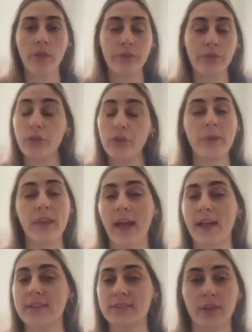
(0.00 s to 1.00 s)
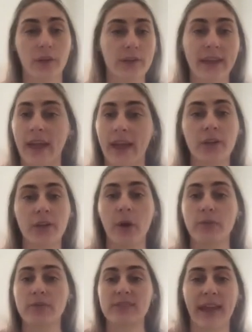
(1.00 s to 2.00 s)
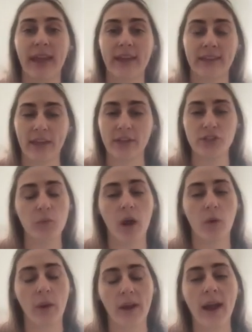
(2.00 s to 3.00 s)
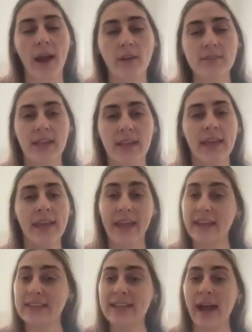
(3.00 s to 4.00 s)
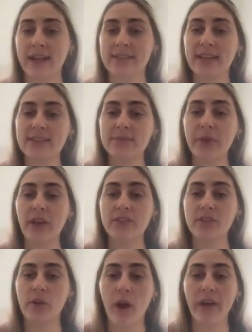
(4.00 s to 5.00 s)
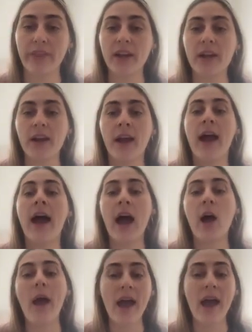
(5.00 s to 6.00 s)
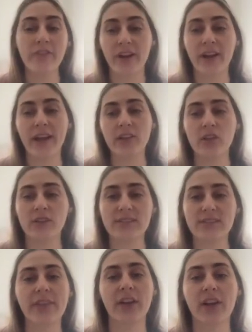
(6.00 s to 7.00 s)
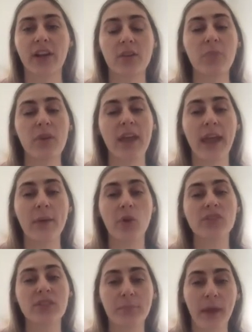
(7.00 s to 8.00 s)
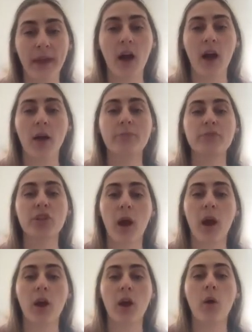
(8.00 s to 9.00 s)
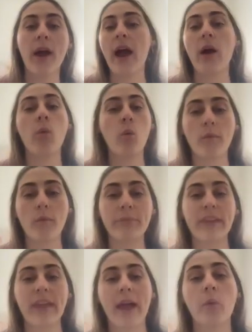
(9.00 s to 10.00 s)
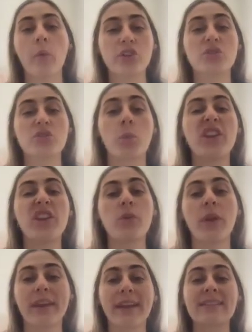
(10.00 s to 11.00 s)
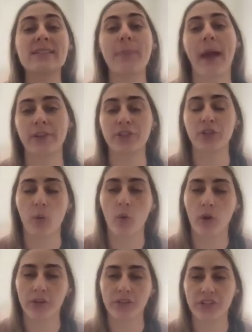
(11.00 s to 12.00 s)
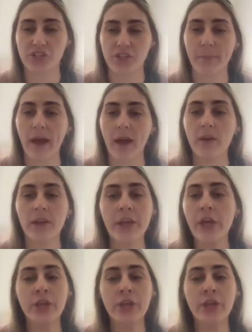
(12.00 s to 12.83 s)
UPS or Canada Post can't get to our warehouse in Texas because of weather. However, it looks like they're going to be able to pick up tomorrow at 1 p.m. is when you can expect your order to ship out.